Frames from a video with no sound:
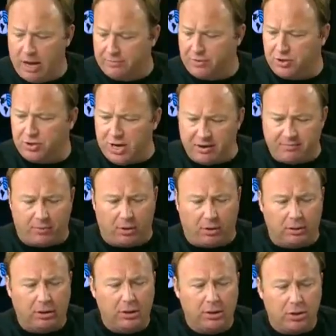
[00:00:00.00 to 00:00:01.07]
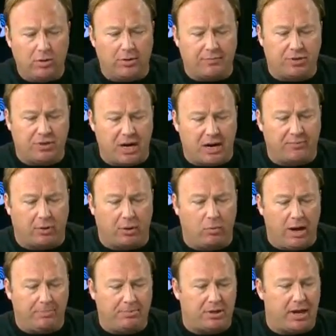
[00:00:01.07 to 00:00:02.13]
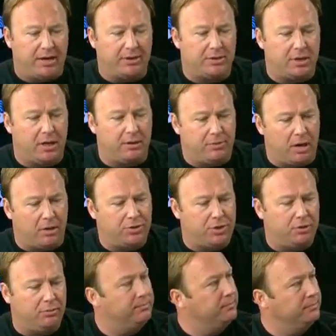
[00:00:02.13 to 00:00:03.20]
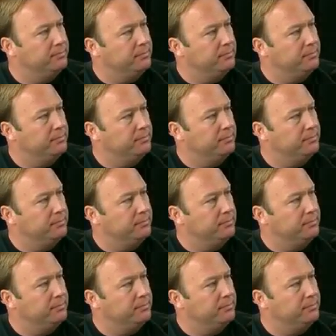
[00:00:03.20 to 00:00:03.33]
You have several websites, don't you?